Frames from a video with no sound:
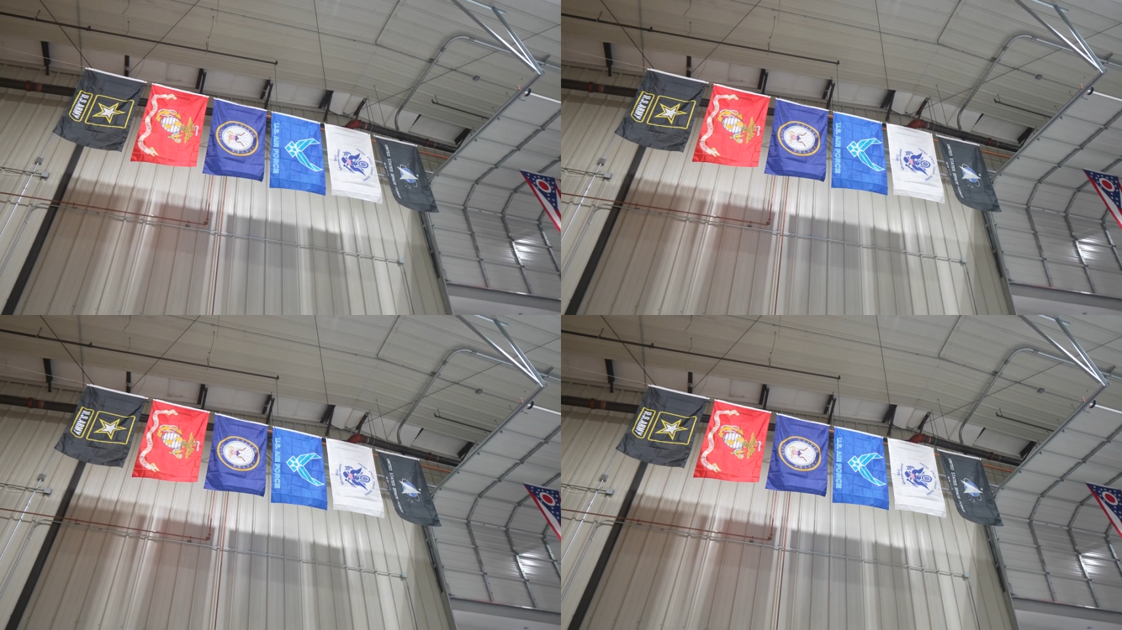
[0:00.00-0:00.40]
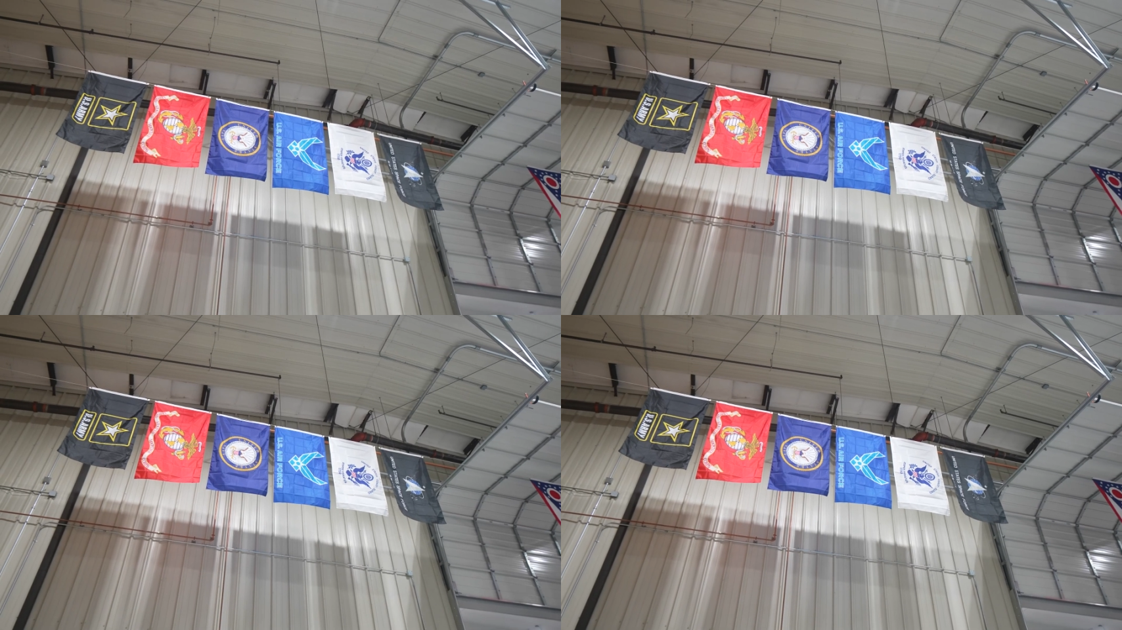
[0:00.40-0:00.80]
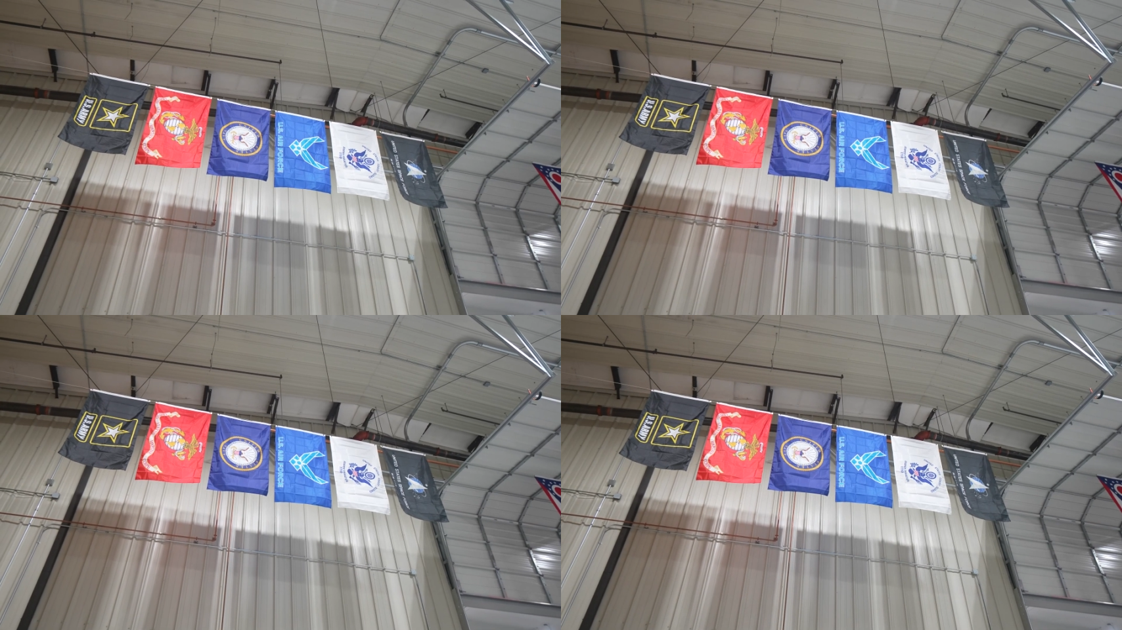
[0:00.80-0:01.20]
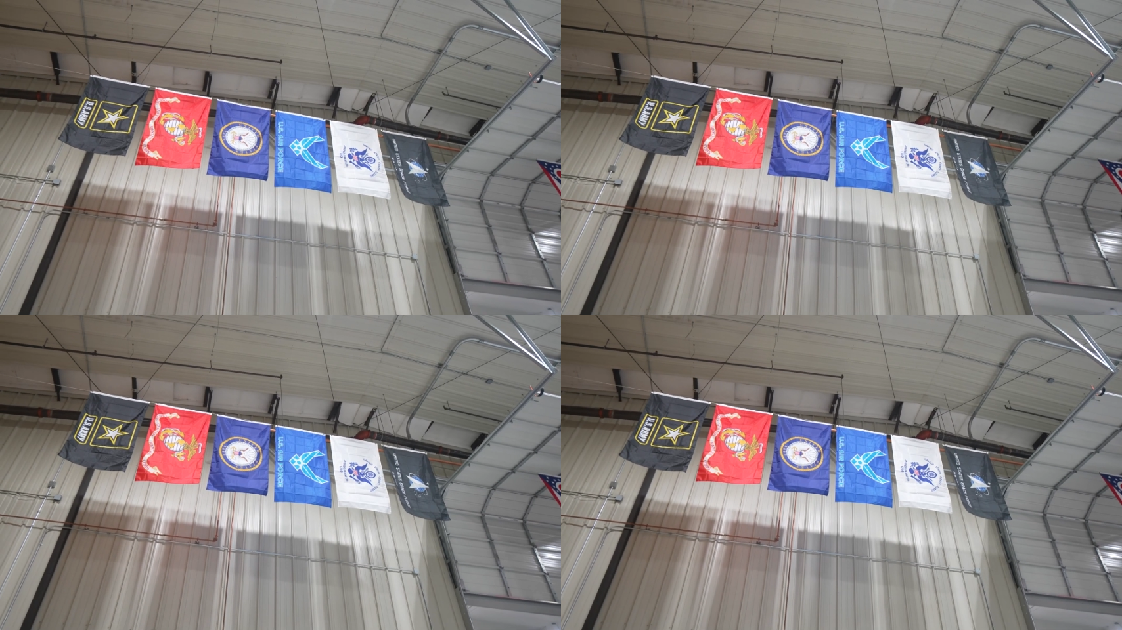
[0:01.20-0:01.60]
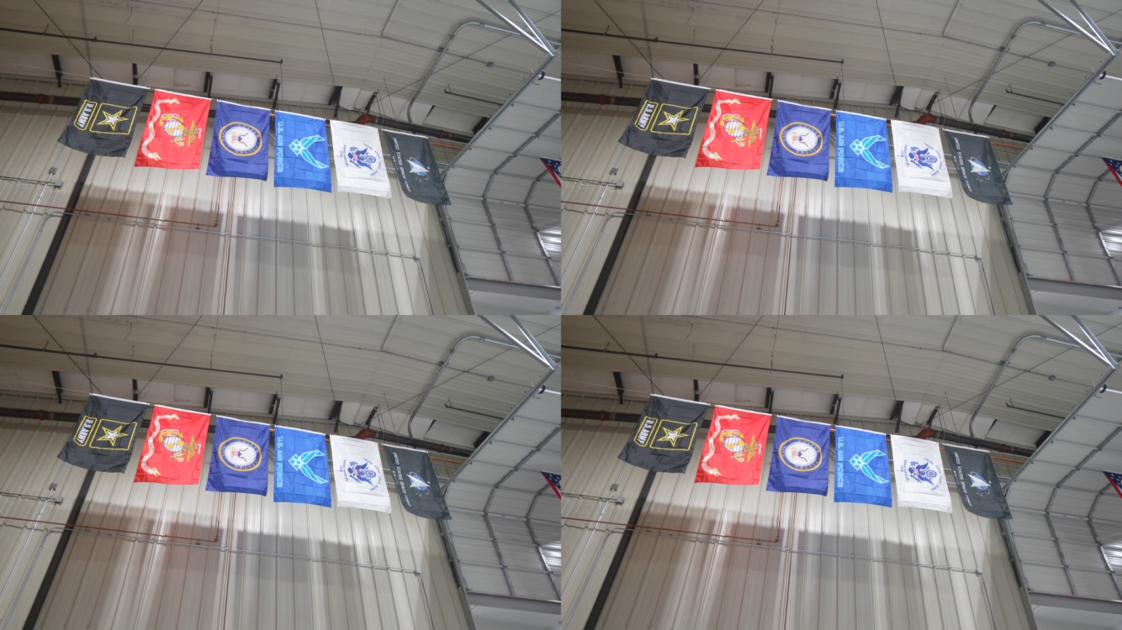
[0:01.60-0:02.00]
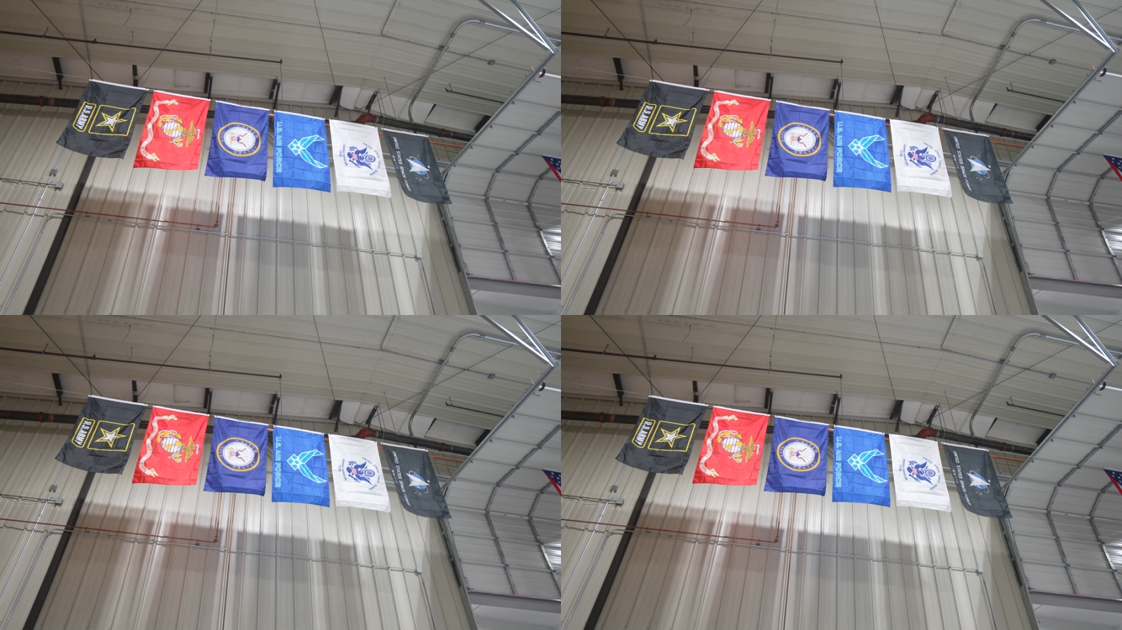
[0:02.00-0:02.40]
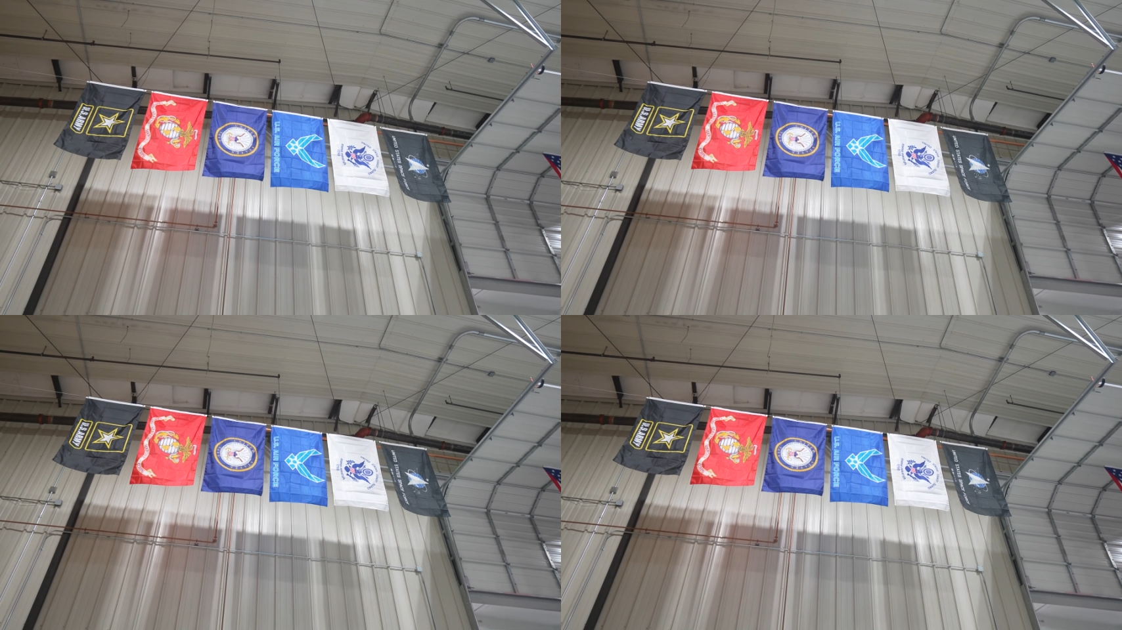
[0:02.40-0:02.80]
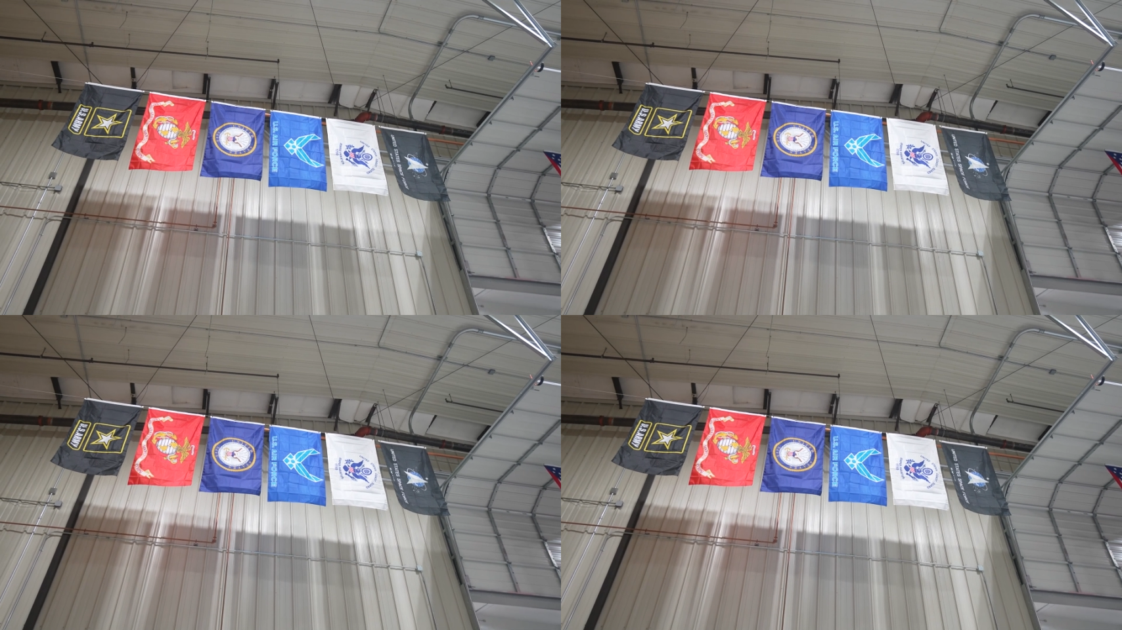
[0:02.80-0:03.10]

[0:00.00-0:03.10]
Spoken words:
(no speaker visible)